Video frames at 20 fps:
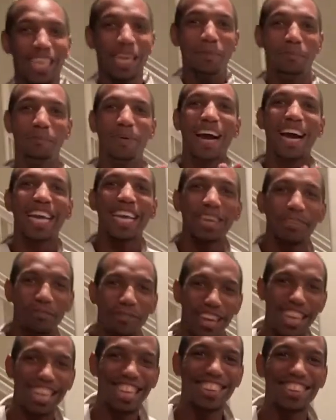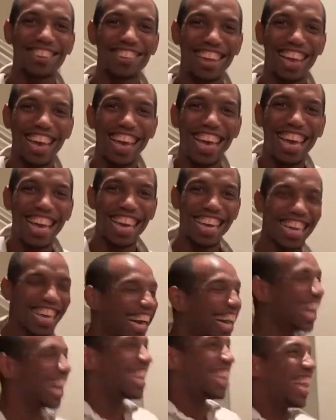goodbye, bit I say
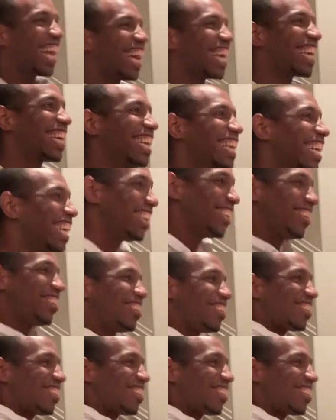I like to